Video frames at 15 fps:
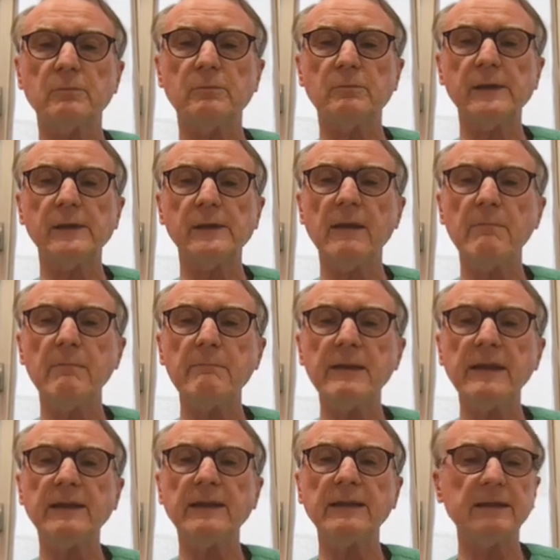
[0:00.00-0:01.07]
should be
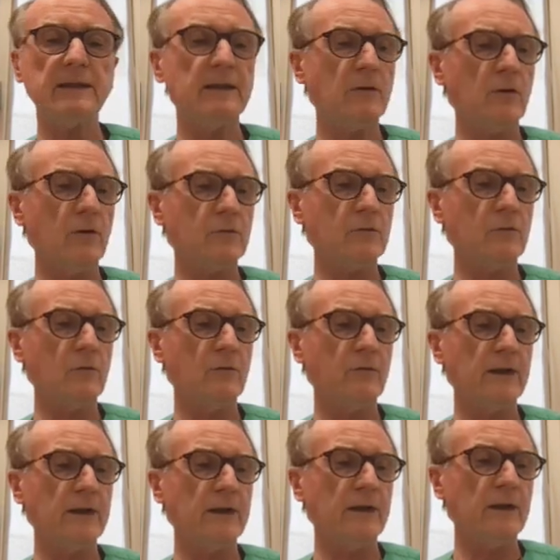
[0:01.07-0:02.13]
immediately crossed
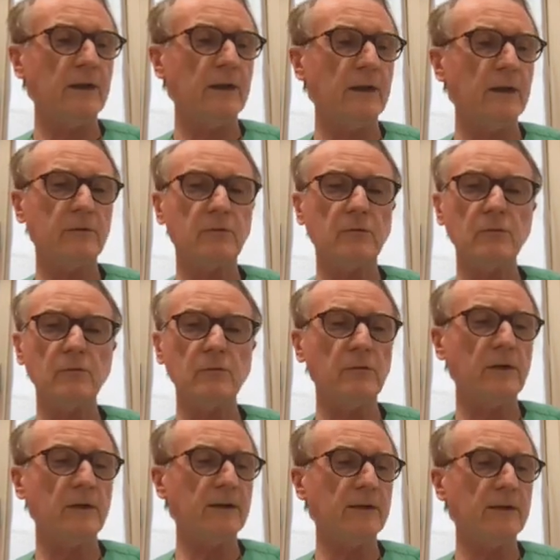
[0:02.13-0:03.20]
over
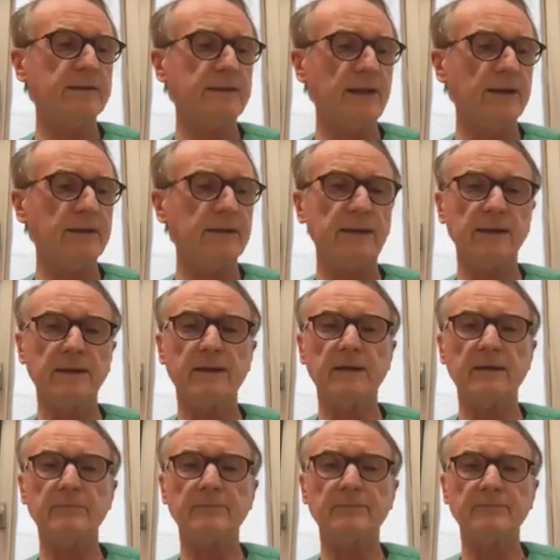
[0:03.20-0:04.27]
to stenting.
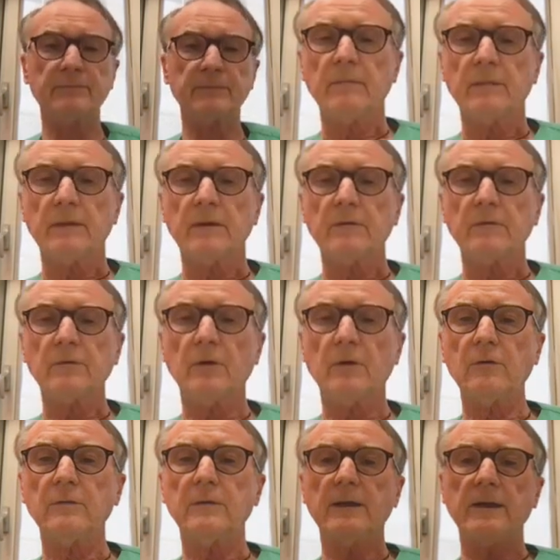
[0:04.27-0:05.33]

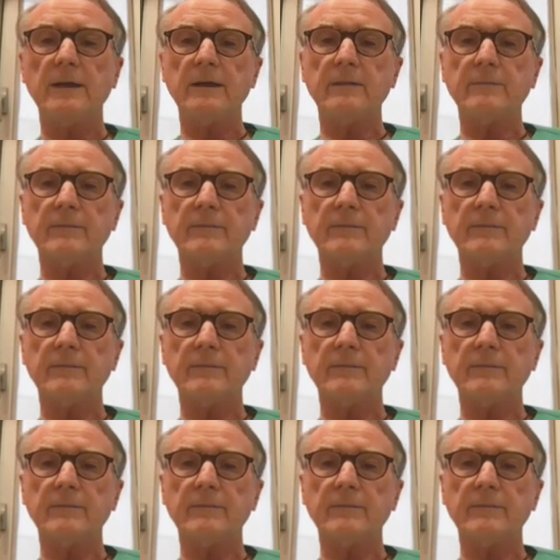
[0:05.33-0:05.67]
So